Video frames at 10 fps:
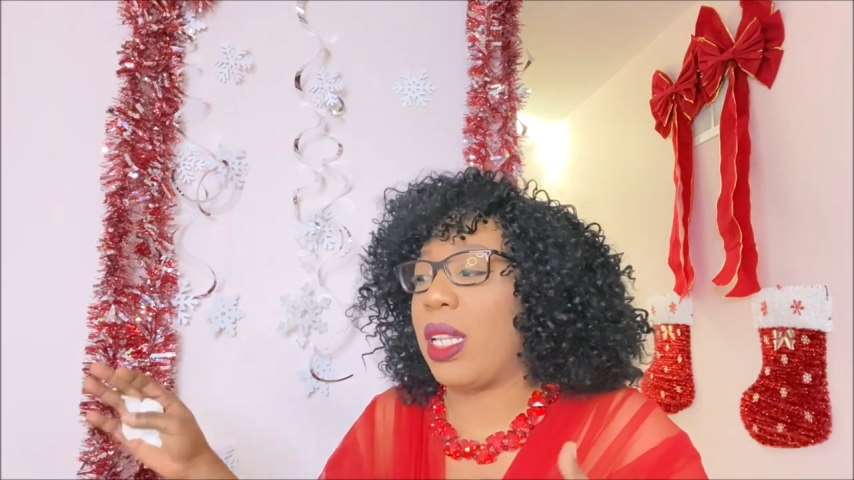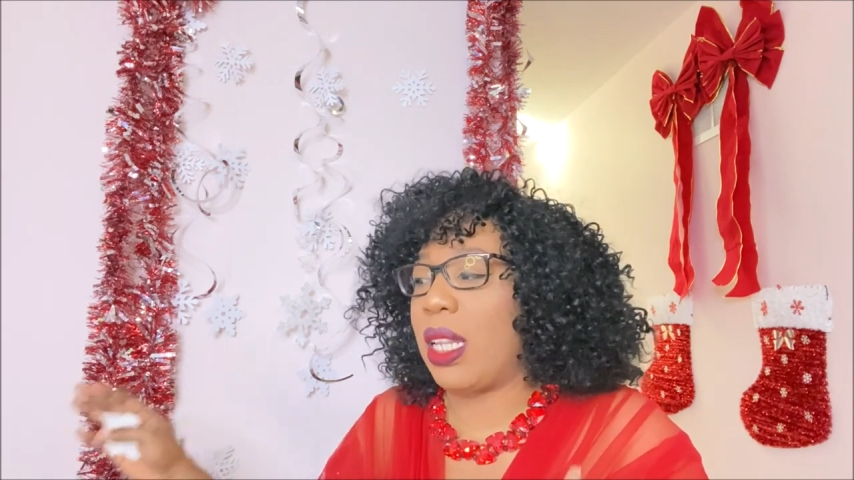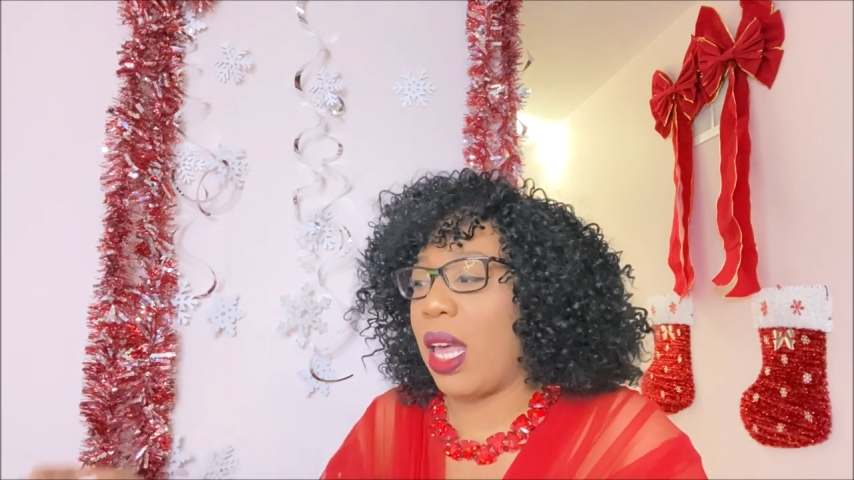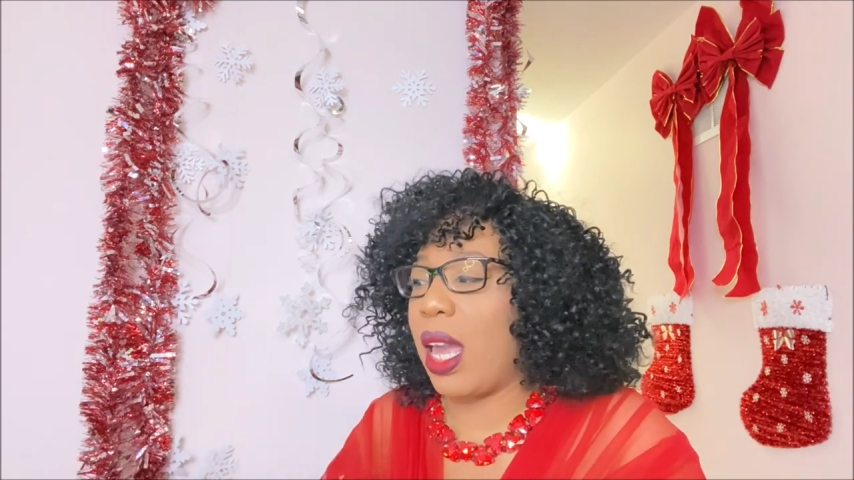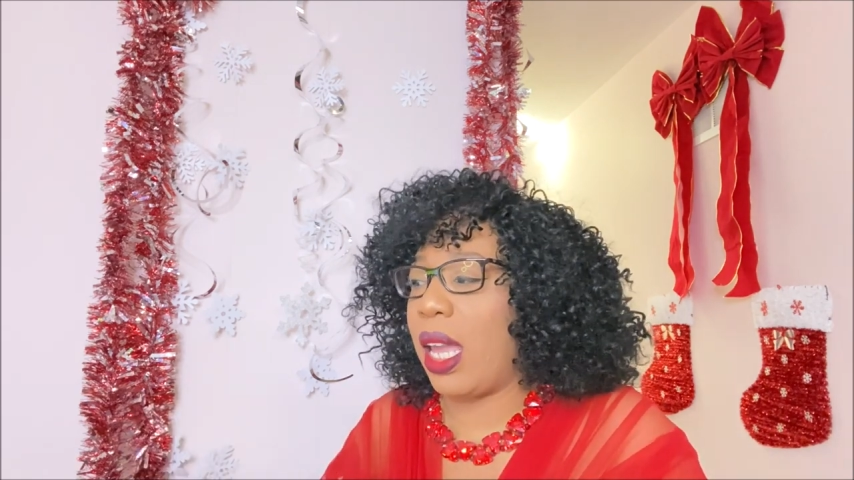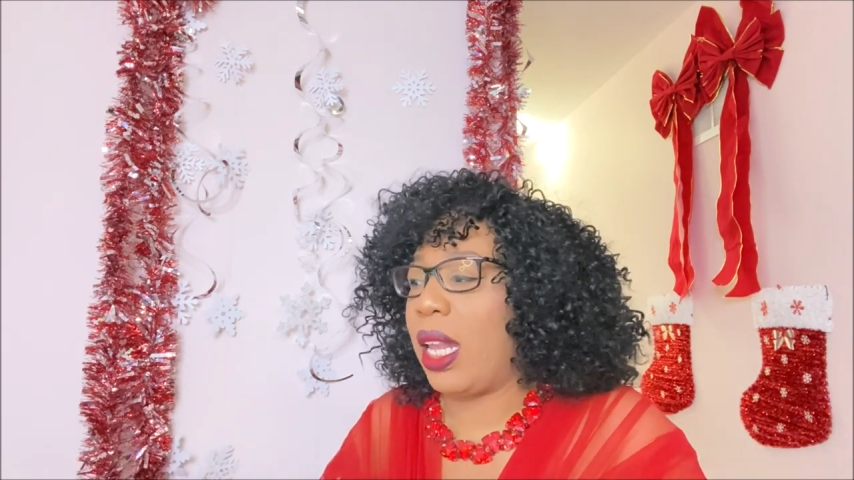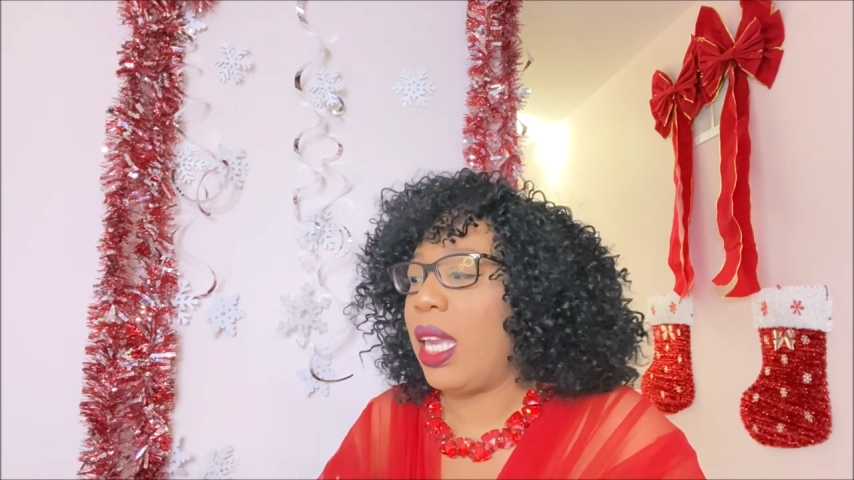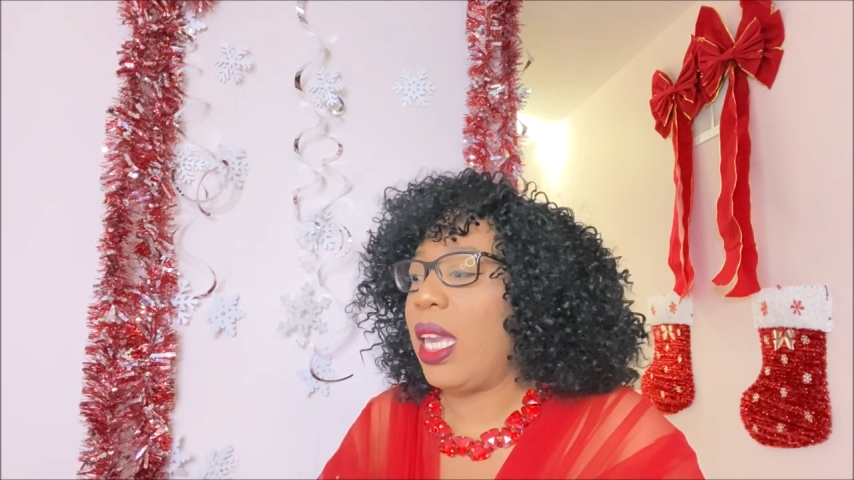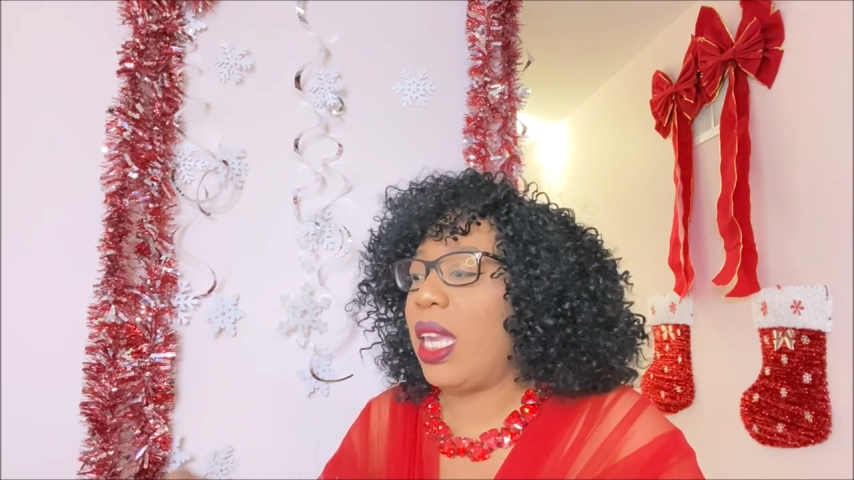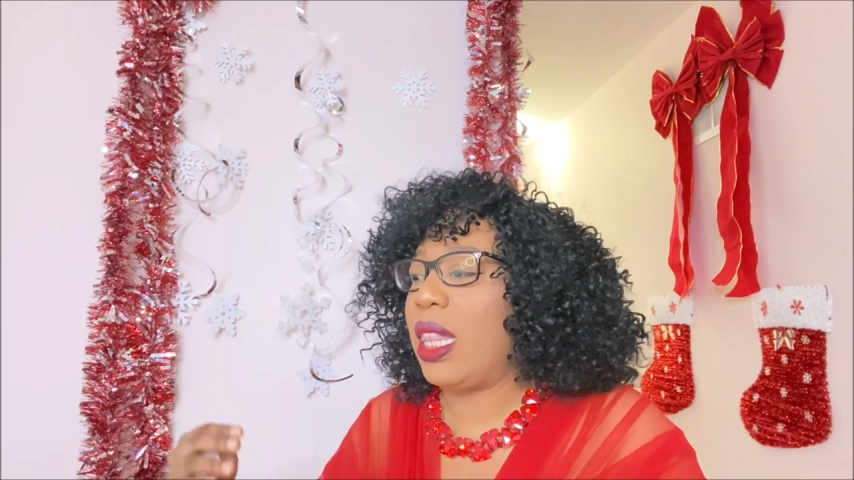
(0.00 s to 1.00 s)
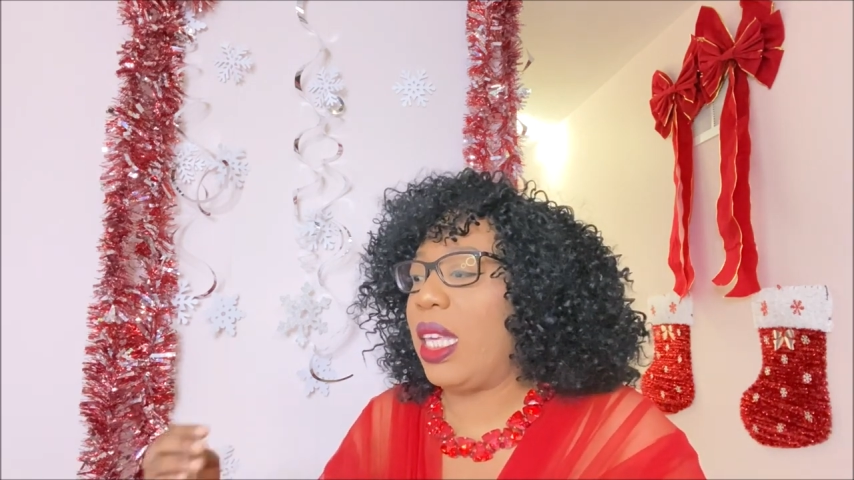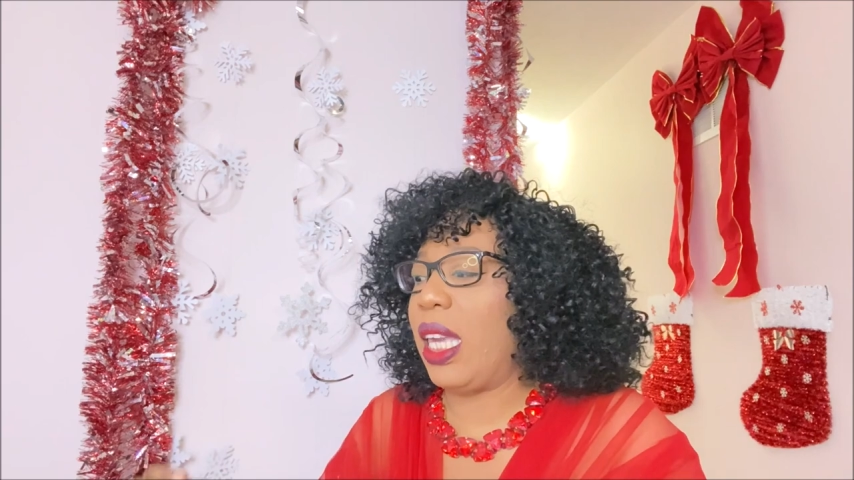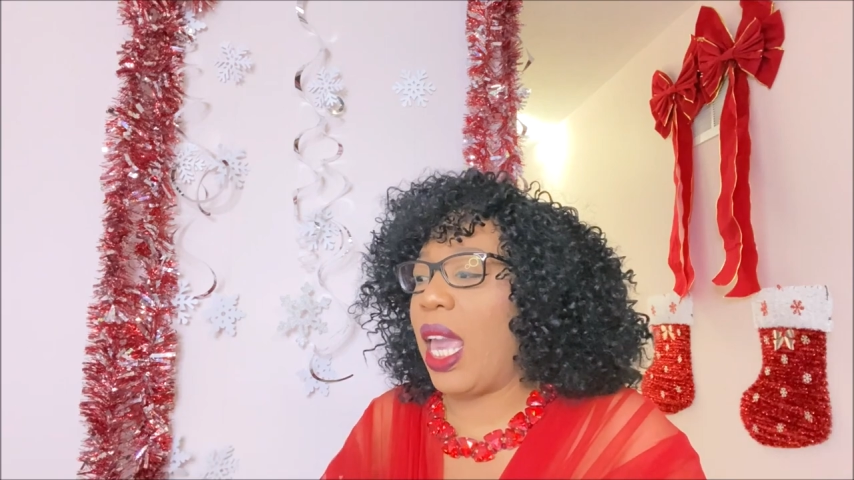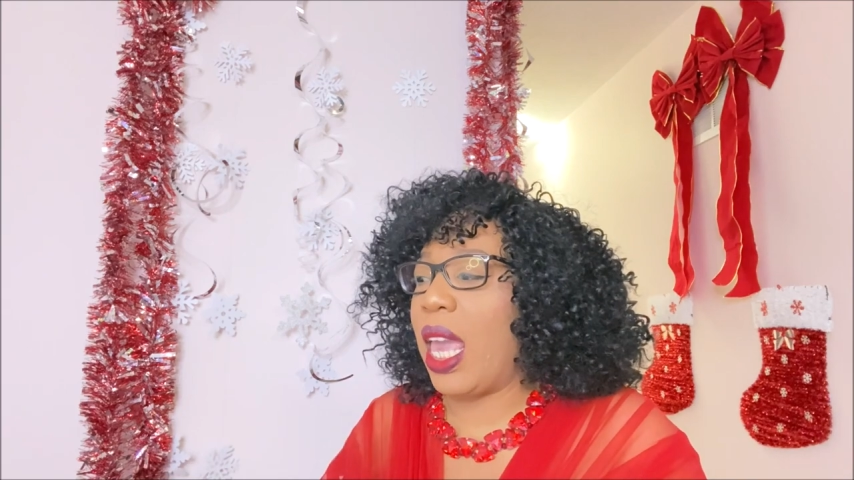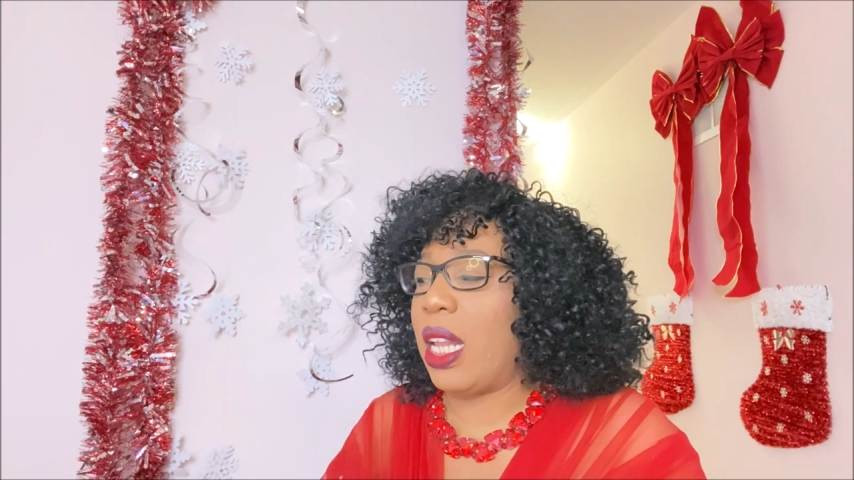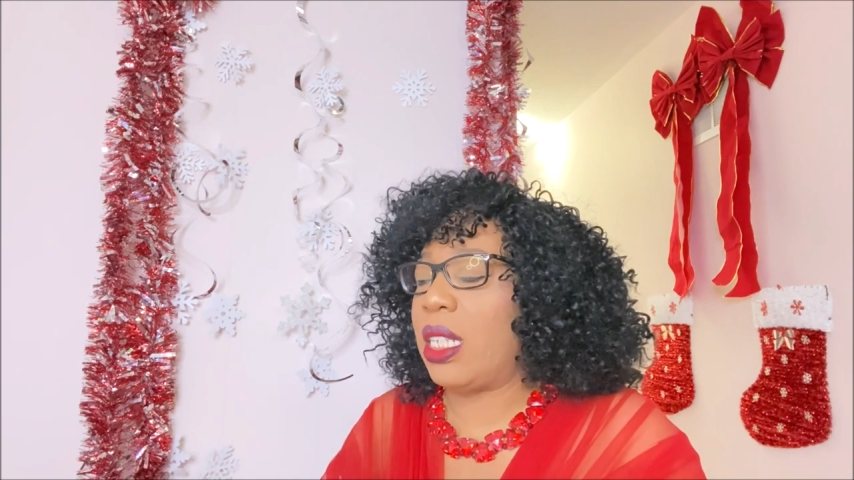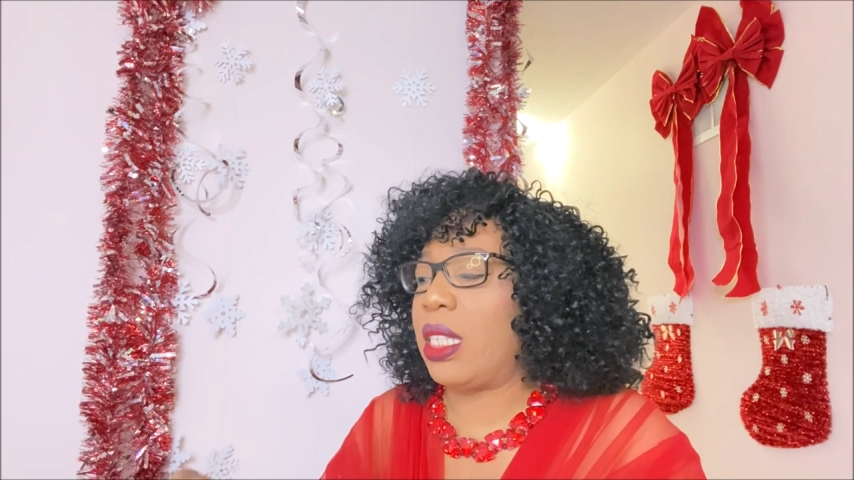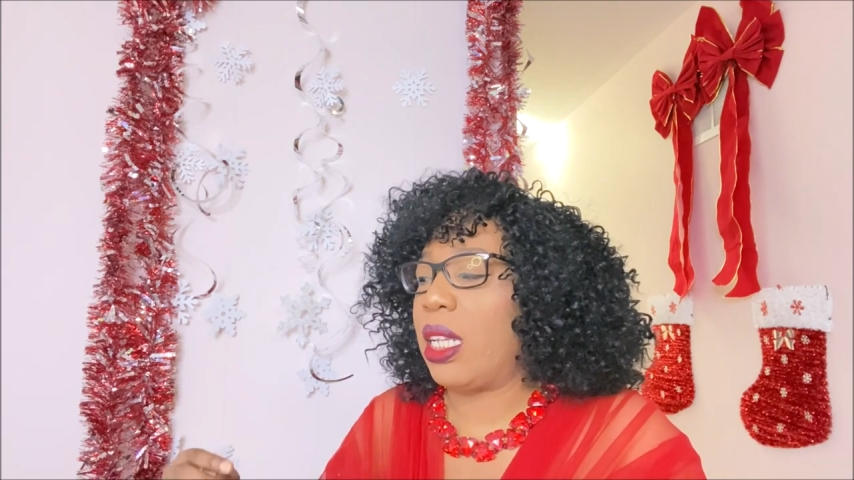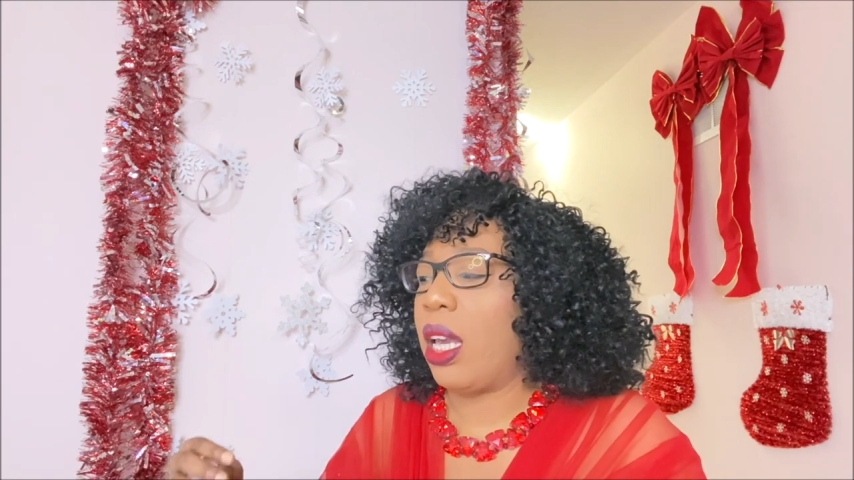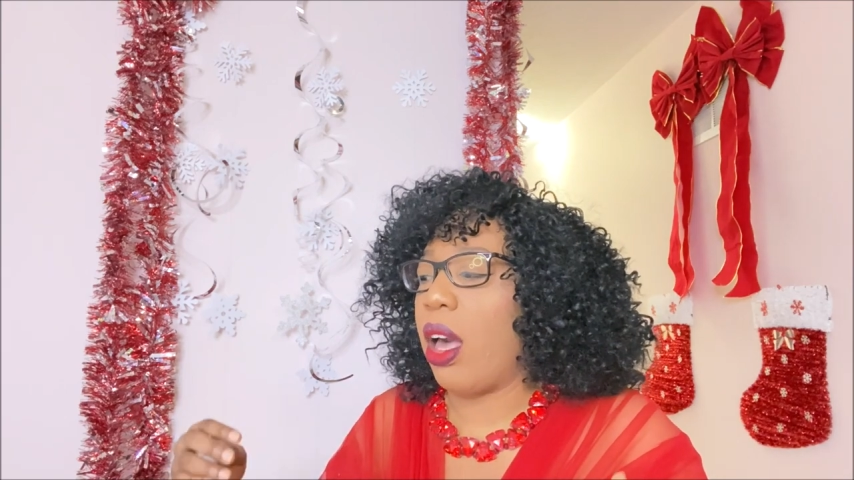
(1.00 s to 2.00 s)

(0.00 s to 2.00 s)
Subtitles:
the line in the end